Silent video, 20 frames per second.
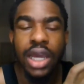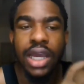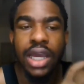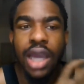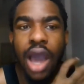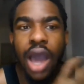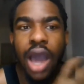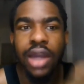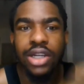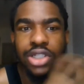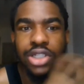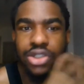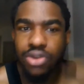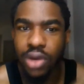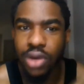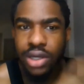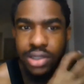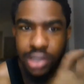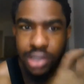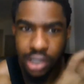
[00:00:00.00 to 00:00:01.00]
God is
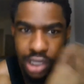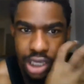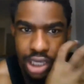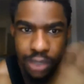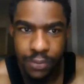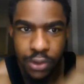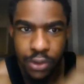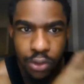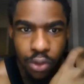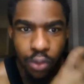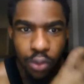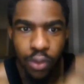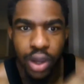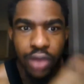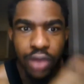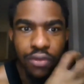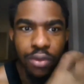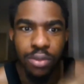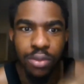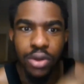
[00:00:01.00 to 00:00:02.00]
trying to keep you
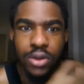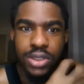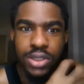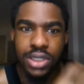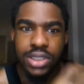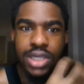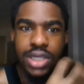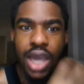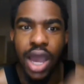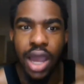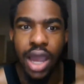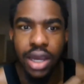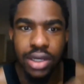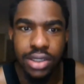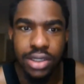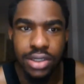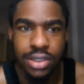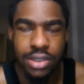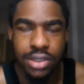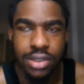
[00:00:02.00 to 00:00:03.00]
away from those
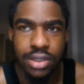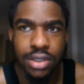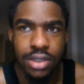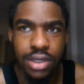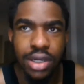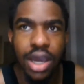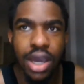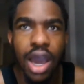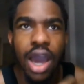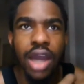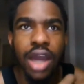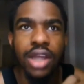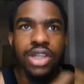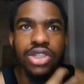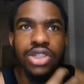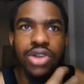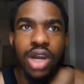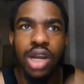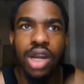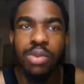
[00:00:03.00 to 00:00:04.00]
attacks. God is
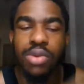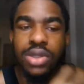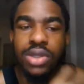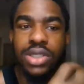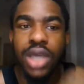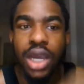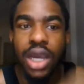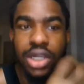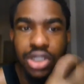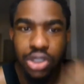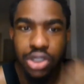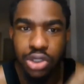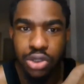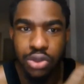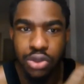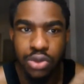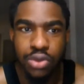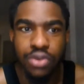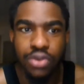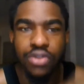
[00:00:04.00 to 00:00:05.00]
trying to protect
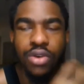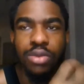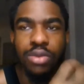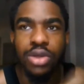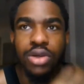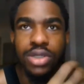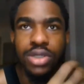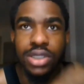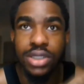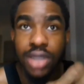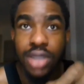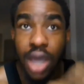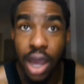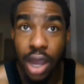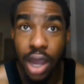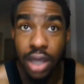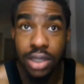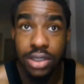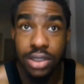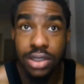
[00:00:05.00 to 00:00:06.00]
you from those
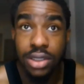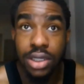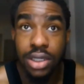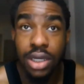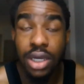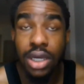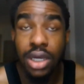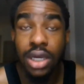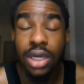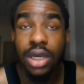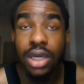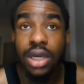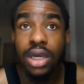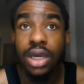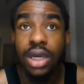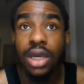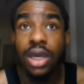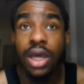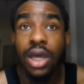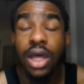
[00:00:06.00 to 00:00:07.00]
attacks.
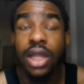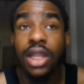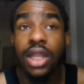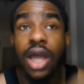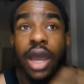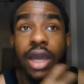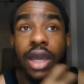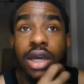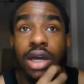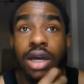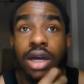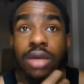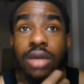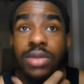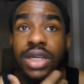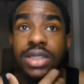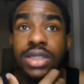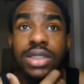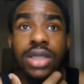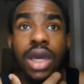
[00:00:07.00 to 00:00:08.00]
Like
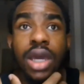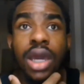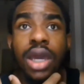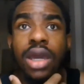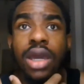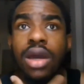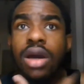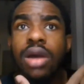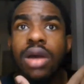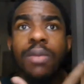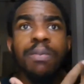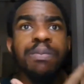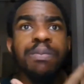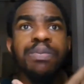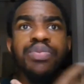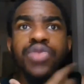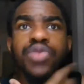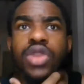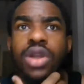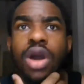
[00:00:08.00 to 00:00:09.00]
they say,
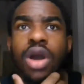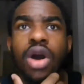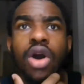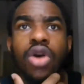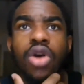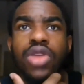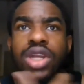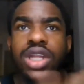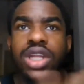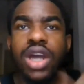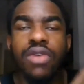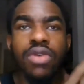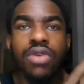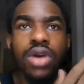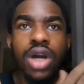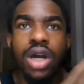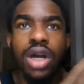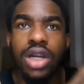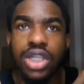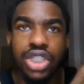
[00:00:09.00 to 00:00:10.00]
oh, the devil
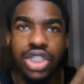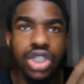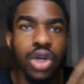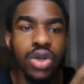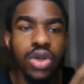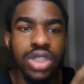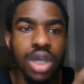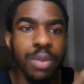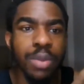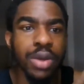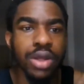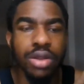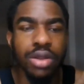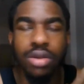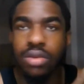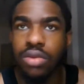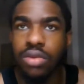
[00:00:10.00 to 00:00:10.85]
shows up at